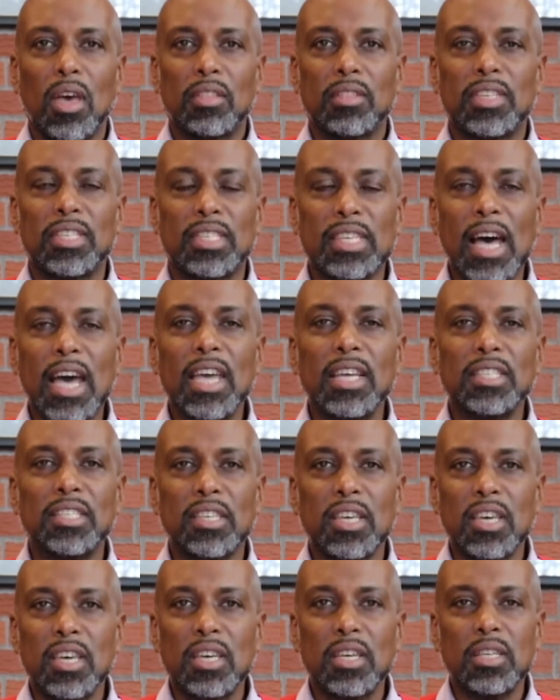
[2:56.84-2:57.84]
The
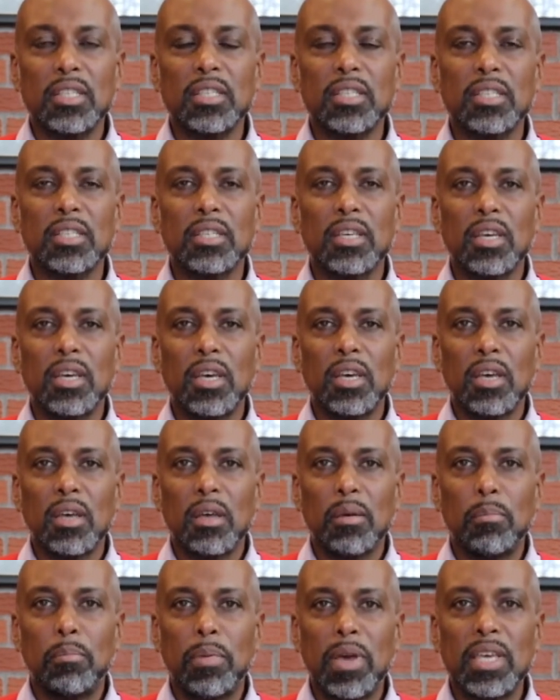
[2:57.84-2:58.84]
science is
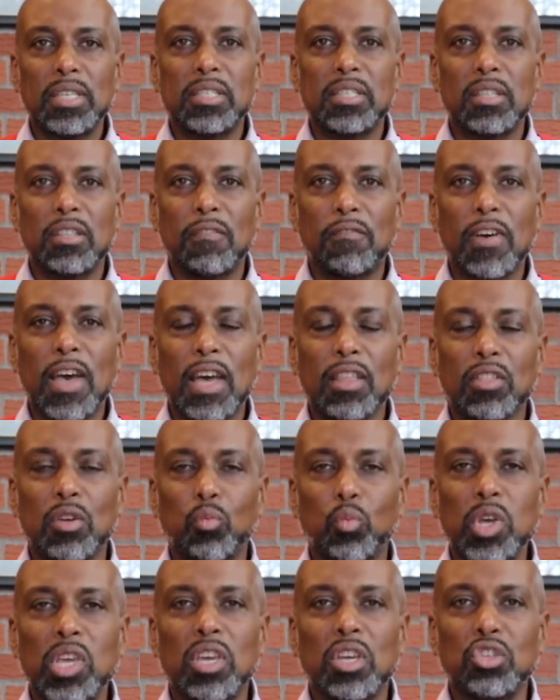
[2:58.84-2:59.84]
based in the fact
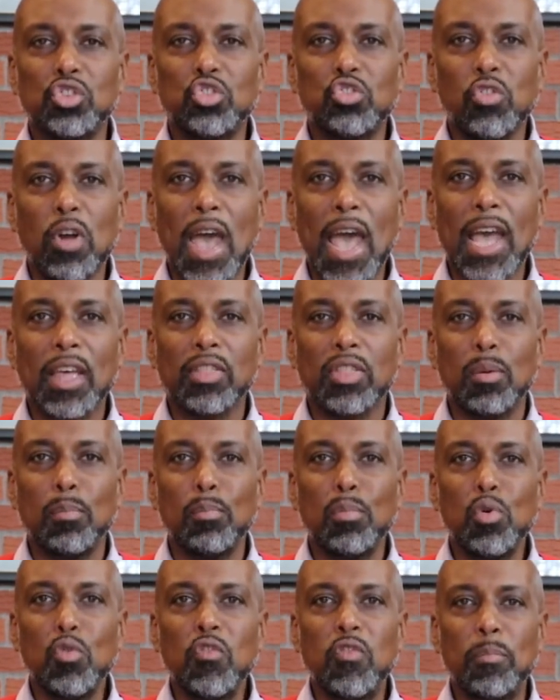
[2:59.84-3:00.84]
that we can track the
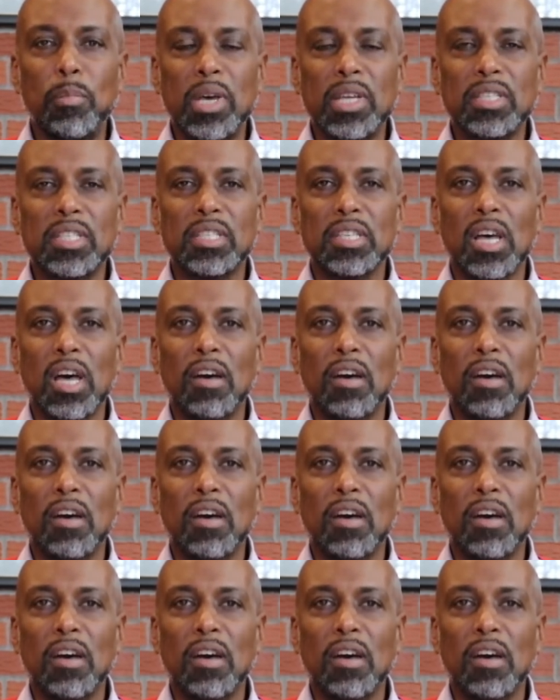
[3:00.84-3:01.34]
movements